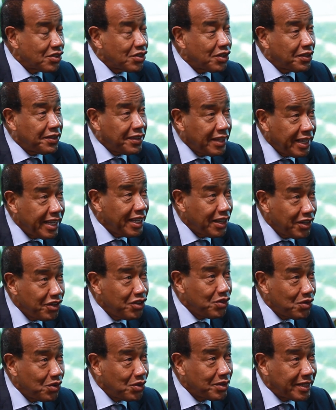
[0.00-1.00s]
So they
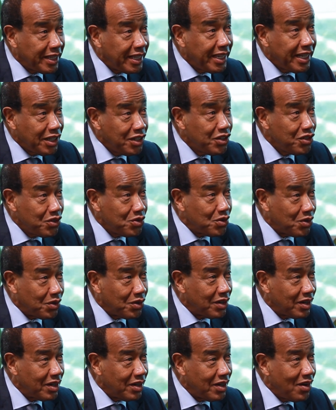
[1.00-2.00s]
knew
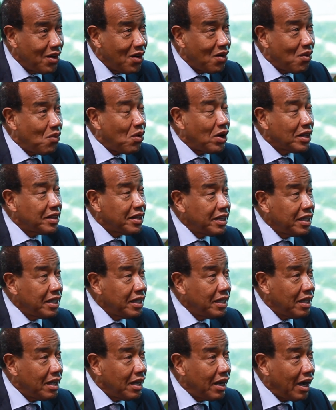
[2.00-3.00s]
what
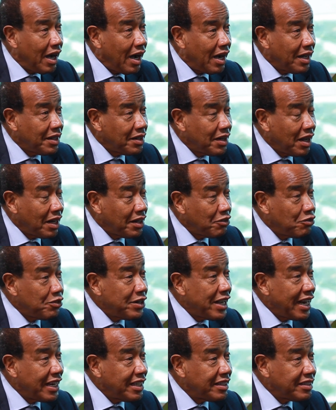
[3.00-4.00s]
the
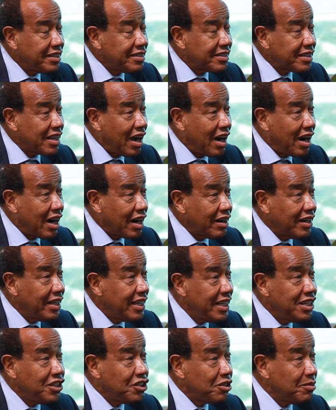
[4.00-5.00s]
realities are
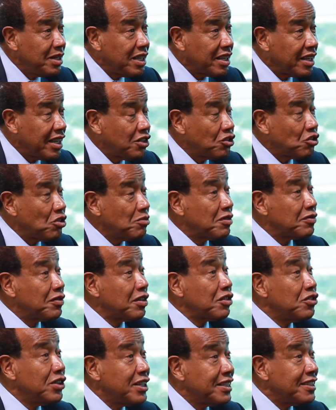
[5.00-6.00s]
in Jamaica in terms of a
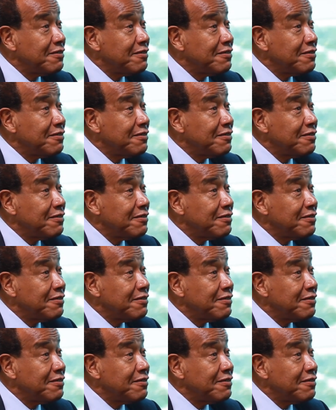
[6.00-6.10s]
great